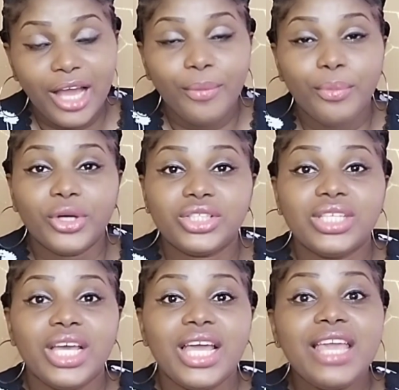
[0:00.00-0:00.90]
but
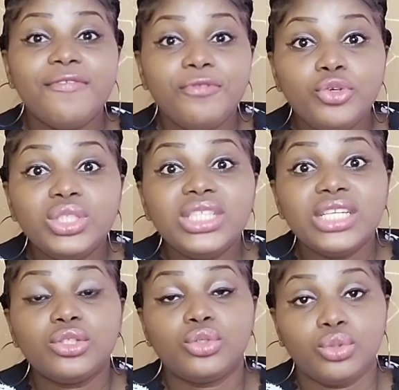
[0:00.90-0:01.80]
if you
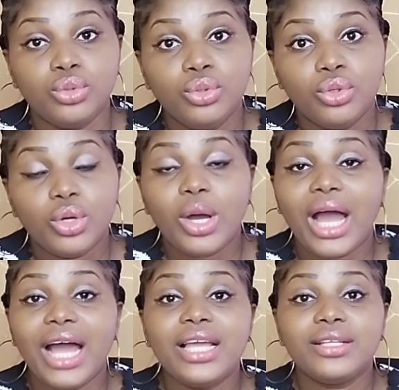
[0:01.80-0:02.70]
need to,
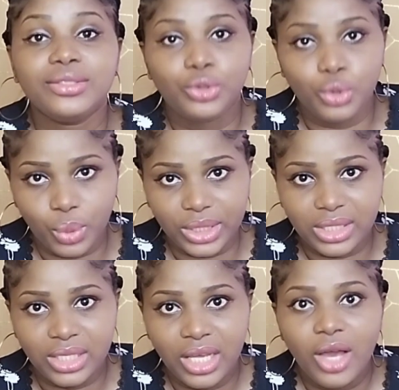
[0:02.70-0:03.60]
do
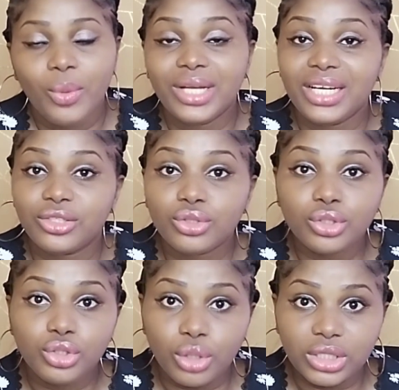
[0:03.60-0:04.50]
it. When there's no
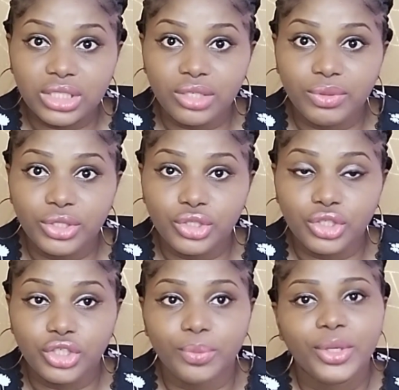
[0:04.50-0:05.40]
trust in the
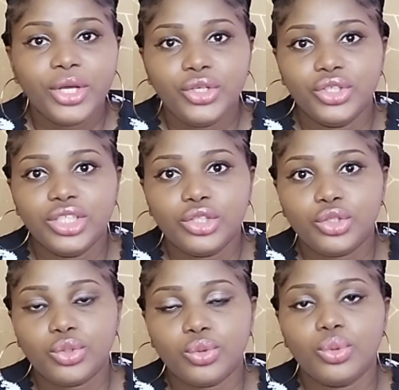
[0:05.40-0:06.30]
relationship, you need
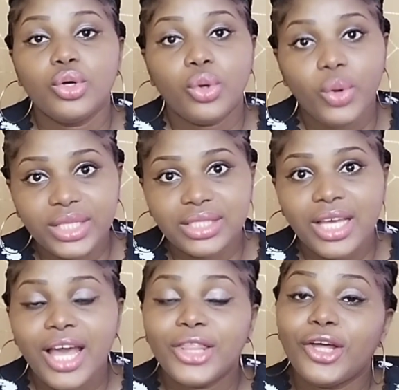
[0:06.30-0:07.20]
to quit.
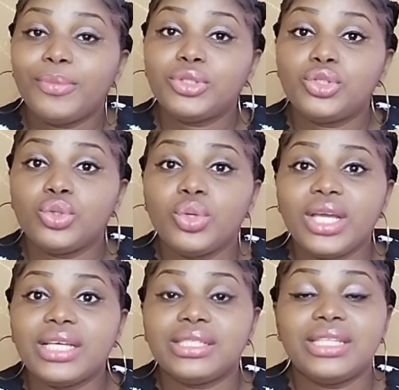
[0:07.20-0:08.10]
Number two
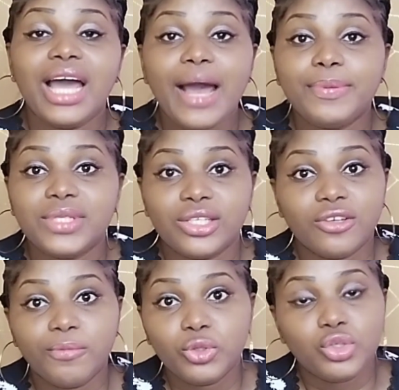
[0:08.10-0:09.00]
is the absence
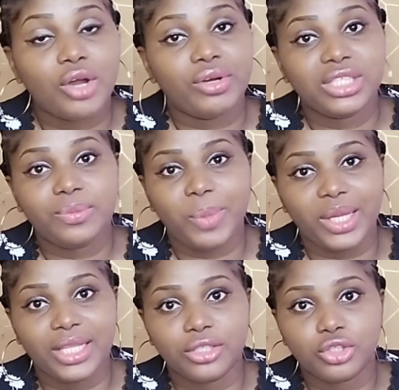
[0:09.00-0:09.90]
of mutual
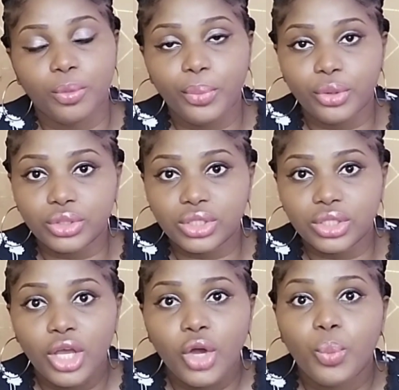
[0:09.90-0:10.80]
respect and support.
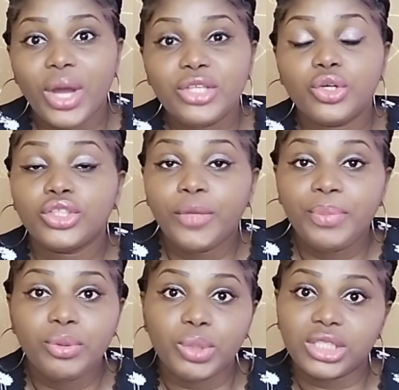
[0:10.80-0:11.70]
When you're not
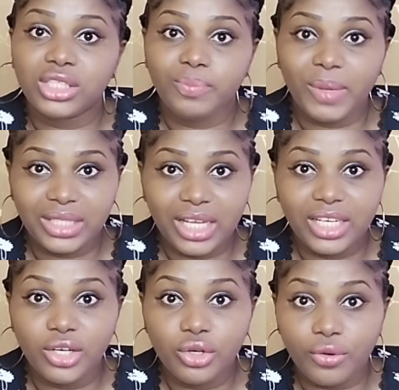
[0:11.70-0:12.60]
being respected
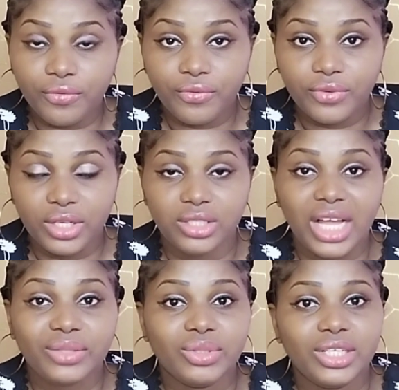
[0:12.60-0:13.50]
enough in
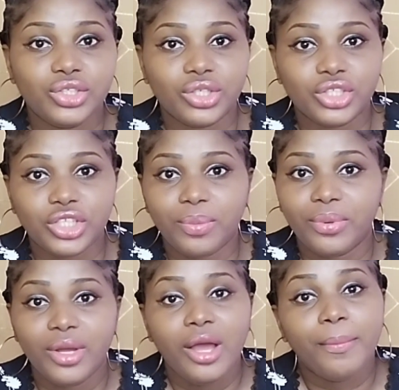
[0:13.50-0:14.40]
that relationship,
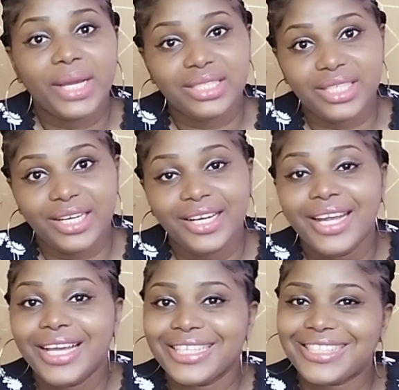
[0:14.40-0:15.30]
my dear,
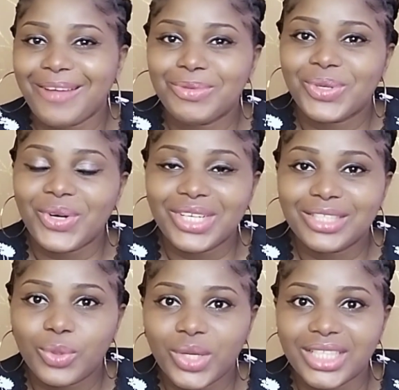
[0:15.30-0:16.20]
it's time to call
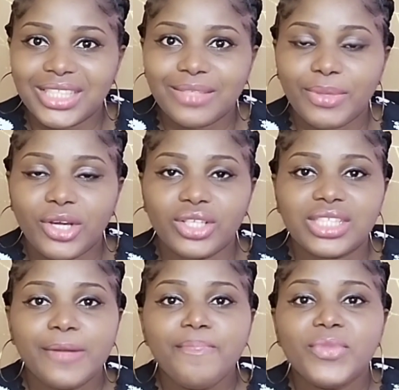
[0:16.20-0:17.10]
it quits, because
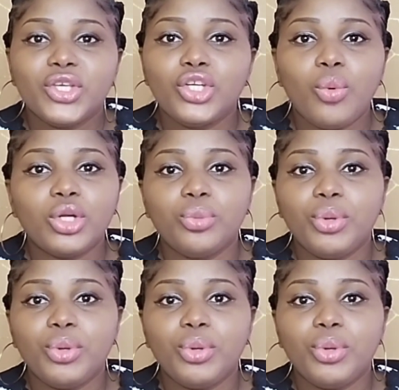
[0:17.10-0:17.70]
you don't want to be